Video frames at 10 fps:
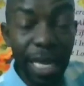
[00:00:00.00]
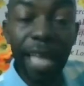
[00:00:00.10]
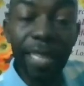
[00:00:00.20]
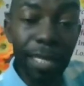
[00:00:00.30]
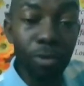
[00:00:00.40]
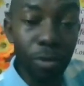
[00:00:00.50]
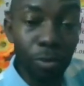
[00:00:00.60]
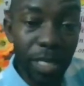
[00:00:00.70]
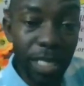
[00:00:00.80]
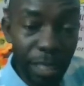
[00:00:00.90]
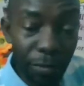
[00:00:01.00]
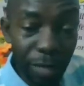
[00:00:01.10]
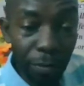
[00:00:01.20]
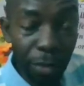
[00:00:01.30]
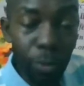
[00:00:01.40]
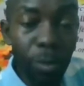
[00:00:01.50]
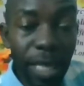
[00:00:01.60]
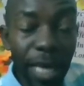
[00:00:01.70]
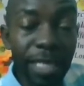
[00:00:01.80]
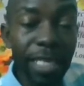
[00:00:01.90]
And that is what we looked
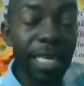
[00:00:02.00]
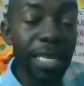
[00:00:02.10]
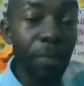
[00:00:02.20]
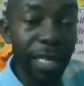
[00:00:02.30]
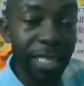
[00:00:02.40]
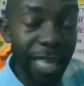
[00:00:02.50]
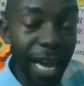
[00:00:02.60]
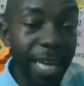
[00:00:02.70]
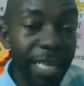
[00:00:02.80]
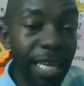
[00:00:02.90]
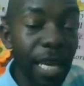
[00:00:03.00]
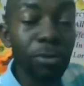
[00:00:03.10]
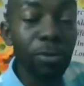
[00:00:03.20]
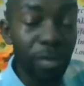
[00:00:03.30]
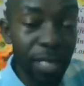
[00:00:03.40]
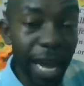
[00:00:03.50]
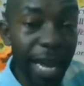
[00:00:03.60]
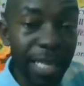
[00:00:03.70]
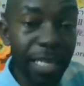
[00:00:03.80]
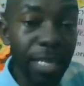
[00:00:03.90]
at in part 9, episode
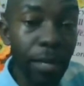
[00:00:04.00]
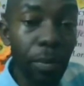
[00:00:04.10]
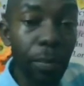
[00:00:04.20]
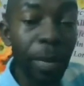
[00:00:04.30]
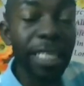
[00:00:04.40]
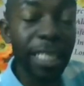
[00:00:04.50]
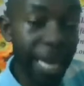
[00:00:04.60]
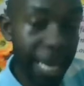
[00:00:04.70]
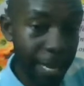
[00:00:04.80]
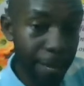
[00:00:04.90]
9, part A.